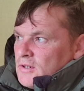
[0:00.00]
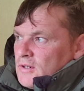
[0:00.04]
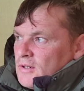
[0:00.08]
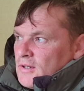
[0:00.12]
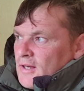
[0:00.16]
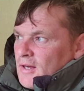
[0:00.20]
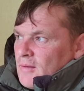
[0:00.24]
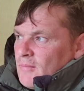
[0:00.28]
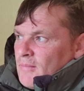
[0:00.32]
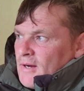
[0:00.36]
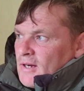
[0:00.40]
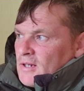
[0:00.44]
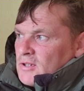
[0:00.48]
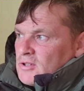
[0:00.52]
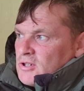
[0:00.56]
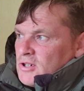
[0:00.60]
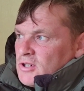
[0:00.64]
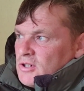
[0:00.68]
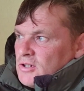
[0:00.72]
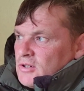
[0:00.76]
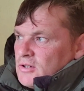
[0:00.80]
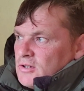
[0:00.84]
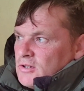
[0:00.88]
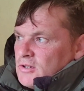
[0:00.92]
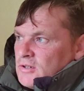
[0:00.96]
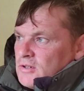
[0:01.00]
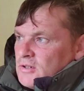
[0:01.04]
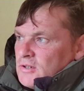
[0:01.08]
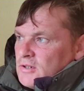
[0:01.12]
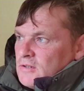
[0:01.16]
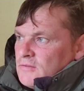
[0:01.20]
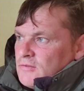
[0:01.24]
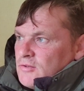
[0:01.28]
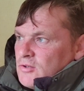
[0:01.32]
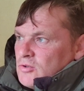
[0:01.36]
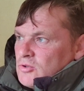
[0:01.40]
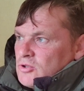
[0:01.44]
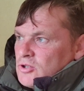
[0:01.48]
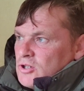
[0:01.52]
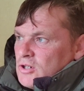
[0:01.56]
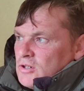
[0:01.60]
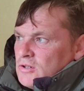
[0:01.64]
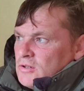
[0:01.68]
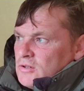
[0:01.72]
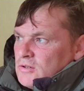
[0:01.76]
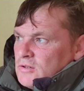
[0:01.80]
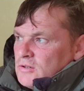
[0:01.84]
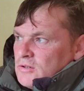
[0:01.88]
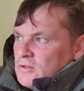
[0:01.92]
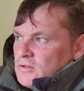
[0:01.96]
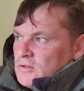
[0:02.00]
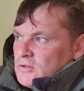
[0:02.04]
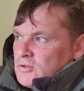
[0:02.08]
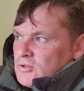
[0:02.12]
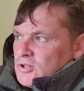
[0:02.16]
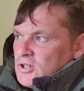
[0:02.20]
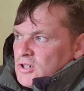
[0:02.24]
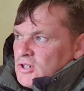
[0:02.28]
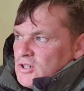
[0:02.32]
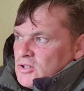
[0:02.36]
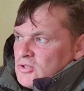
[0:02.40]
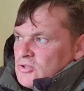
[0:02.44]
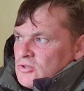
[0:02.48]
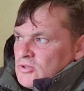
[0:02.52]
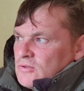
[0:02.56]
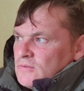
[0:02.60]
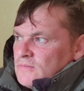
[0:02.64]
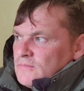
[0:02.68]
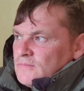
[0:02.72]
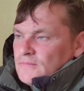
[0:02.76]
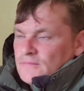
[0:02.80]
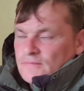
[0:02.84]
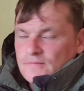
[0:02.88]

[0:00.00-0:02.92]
and I'll get back to you in the future. Cheers.